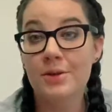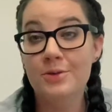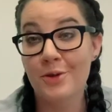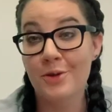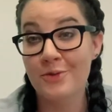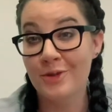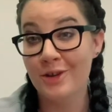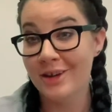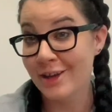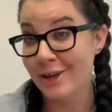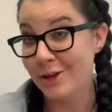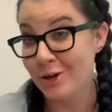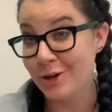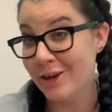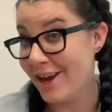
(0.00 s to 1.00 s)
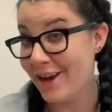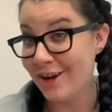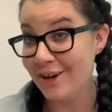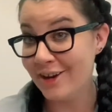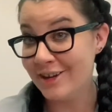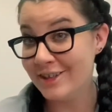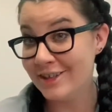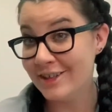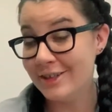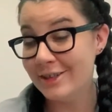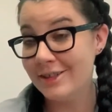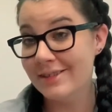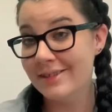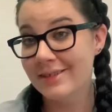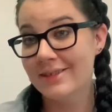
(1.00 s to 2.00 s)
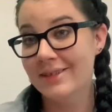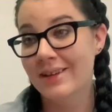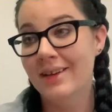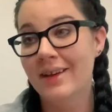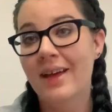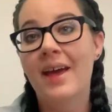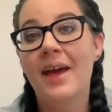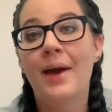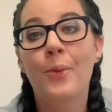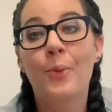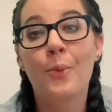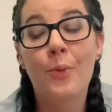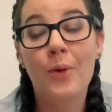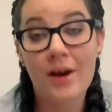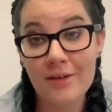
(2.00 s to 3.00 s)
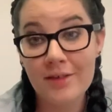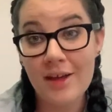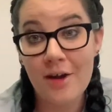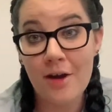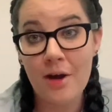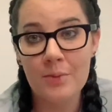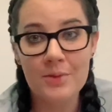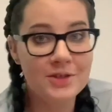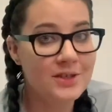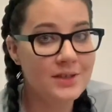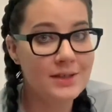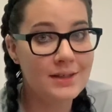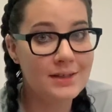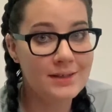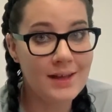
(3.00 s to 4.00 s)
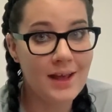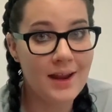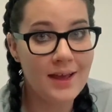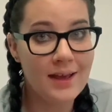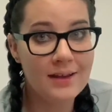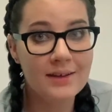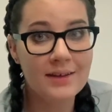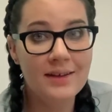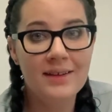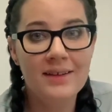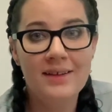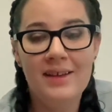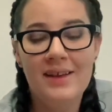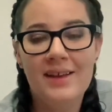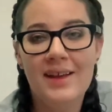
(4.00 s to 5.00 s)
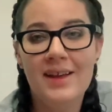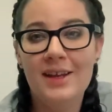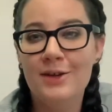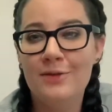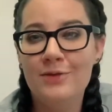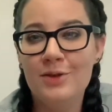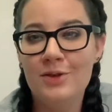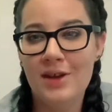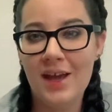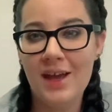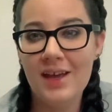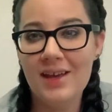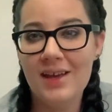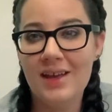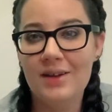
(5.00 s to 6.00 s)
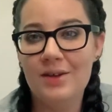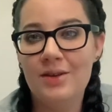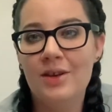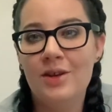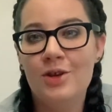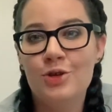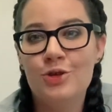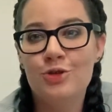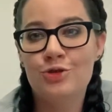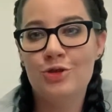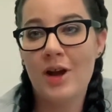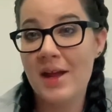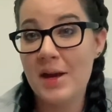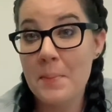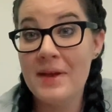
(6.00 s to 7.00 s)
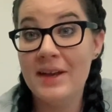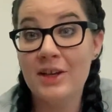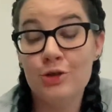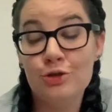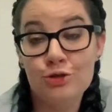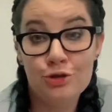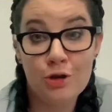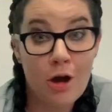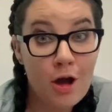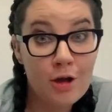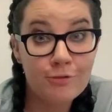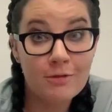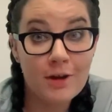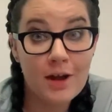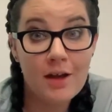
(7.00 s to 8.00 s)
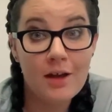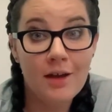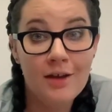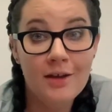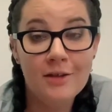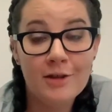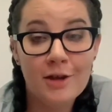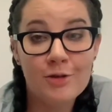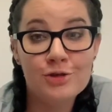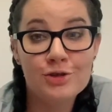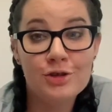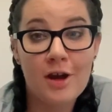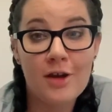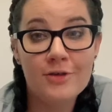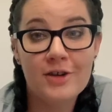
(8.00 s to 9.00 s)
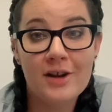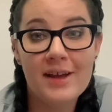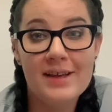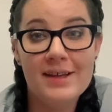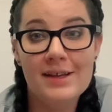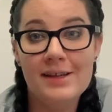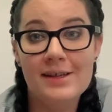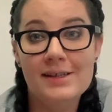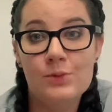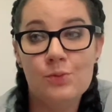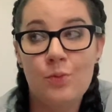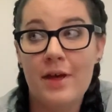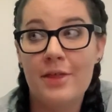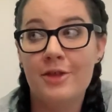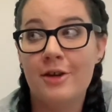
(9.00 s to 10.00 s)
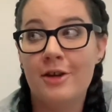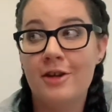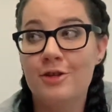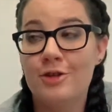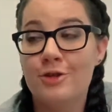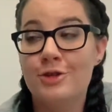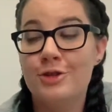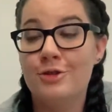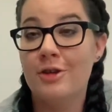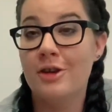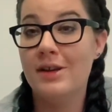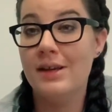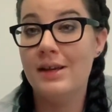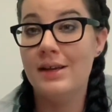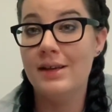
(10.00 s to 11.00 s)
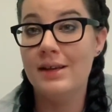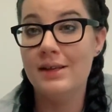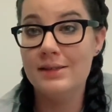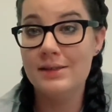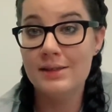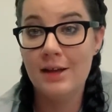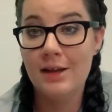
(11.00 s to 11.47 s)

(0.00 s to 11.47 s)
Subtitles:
don't forget your characters, where they are, which is the setting. And if you can, try to pick a genre. Now, a genre is whether your story is